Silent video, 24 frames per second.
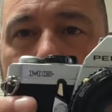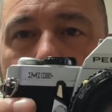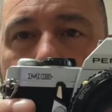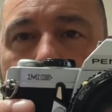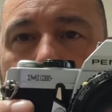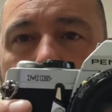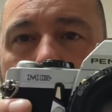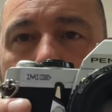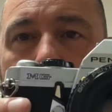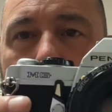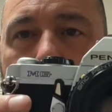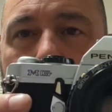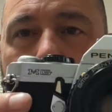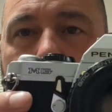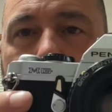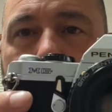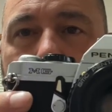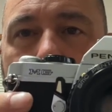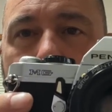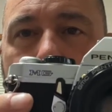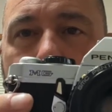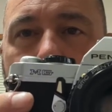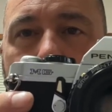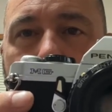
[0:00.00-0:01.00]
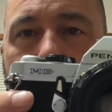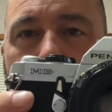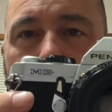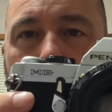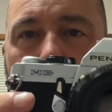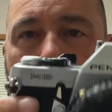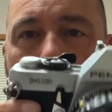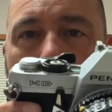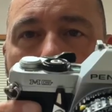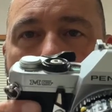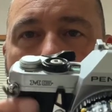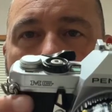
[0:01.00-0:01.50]
Okay.
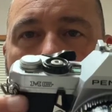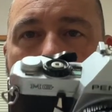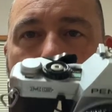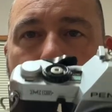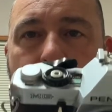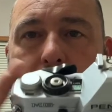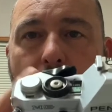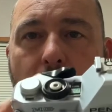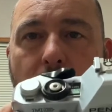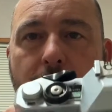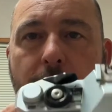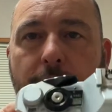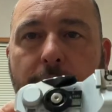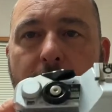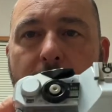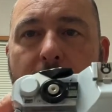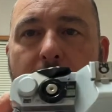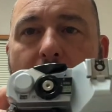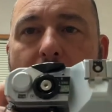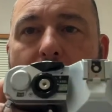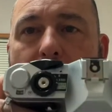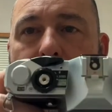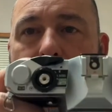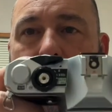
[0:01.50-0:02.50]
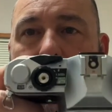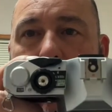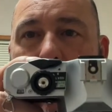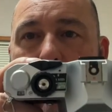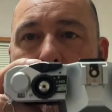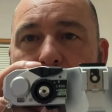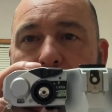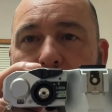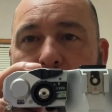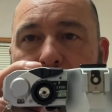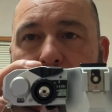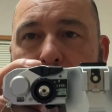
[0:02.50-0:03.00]
So let's go to the top
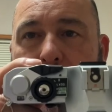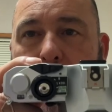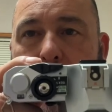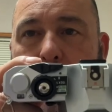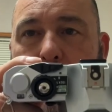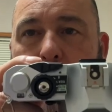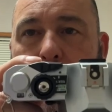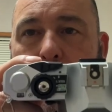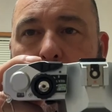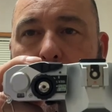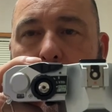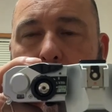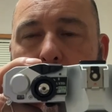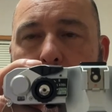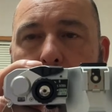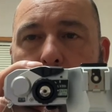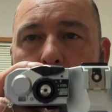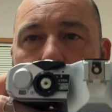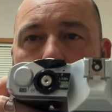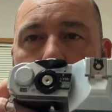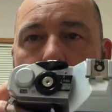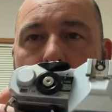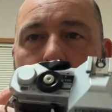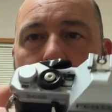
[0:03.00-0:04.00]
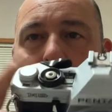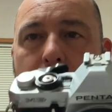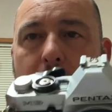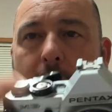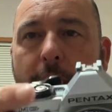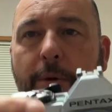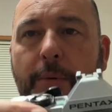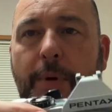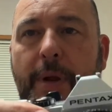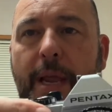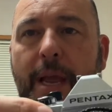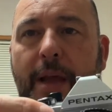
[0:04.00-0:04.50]
of the camera here.
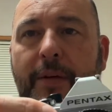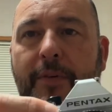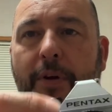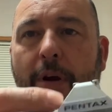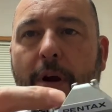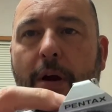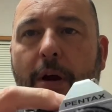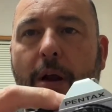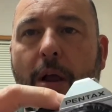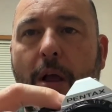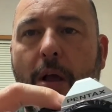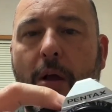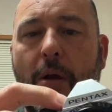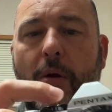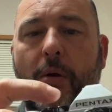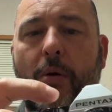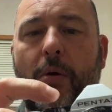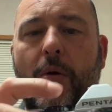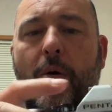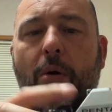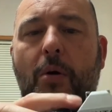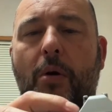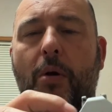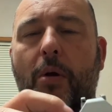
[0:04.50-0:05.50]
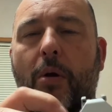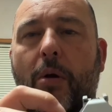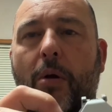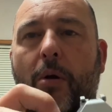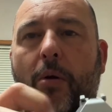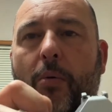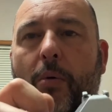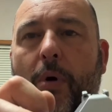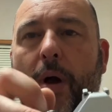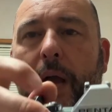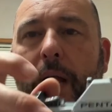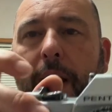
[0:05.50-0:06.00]
Here we have our
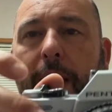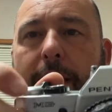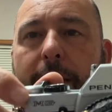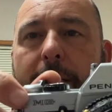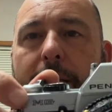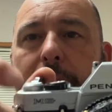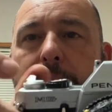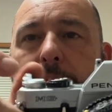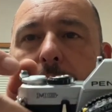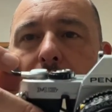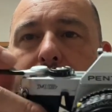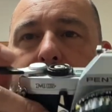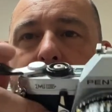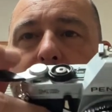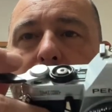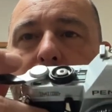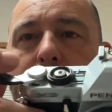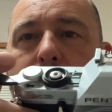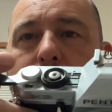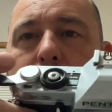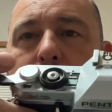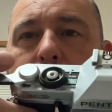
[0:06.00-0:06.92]
wind set.